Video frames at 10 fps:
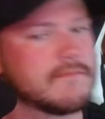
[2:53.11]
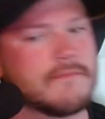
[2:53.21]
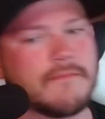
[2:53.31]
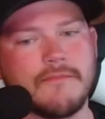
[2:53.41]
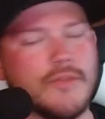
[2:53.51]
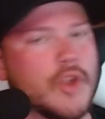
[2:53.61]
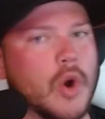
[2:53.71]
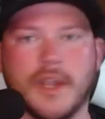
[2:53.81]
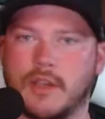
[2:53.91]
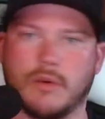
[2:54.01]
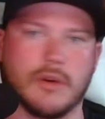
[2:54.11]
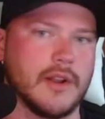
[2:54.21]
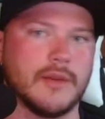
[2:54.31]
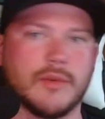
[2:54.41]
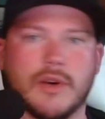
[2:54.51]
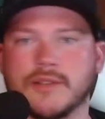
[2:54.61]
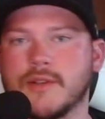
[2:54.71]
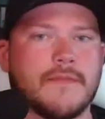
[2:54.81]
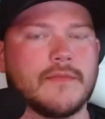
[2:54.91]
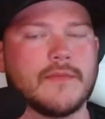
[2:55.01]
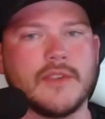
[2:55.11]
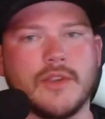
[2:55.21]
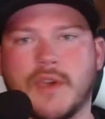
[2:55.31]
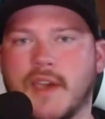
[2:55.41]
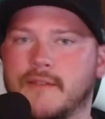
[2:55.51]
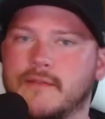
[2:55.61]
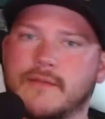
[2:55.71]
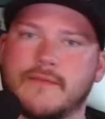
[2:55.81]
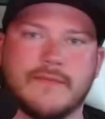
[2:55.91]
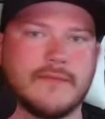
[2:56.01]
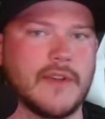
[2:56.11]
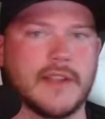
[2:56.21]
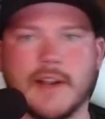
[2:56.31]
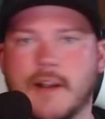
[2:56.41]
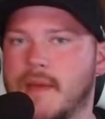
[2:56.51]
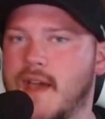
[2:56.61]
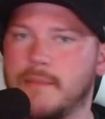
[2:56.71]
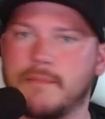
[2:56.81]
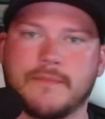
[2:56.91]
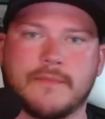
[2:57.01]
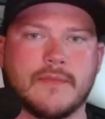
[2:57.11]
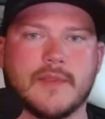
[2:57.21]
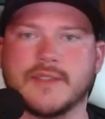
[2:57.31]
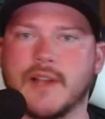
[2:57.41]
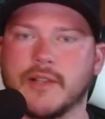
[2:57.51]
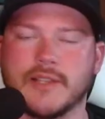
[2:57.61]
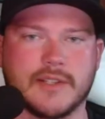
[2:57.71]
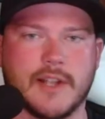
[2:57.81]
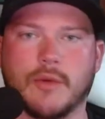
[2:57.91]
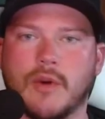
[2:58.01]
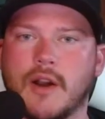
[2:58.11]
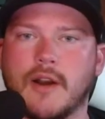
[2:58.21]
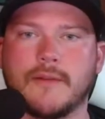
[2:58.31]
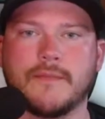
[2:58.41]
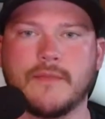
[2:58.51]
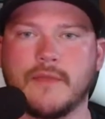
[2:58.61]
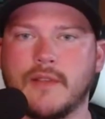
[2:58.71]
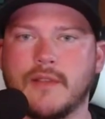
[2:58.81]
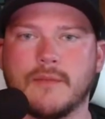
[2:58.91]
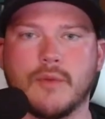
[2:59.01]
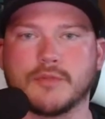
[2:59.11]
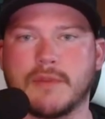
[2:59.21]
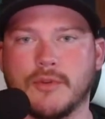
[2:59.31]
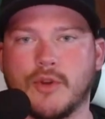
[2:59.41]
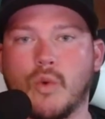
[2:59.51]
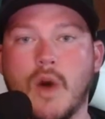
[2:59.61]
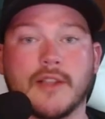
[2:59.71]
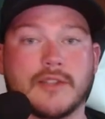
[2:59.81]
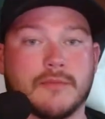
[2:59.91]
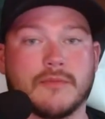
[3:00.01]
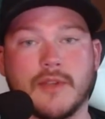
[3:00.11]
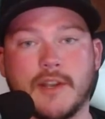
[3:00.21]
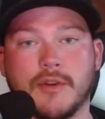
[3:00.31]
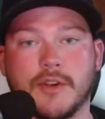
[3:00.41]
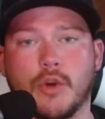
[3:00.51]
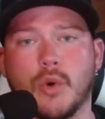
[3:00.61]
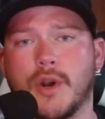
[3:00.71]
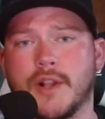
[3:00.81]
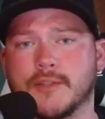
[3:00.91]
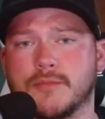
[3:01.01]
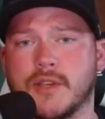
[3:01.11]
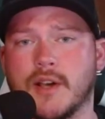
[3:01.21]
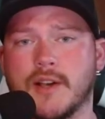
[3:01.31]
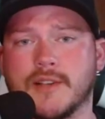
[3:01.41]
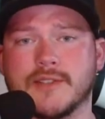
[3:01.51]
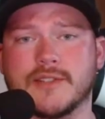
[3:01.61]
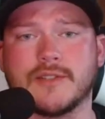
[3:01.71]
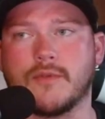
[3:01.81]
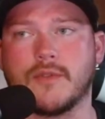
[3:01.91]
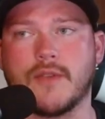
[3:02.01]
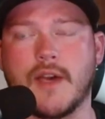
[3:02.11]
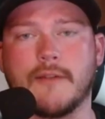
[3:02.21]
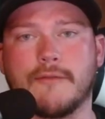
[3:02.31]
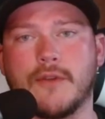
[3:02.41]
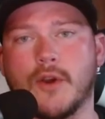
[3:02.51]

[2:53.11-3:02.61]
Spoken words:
no idea where it was. You can't find it on a map. It's not listed anywhere. Most people don't want anyone to know where it is because out of fear of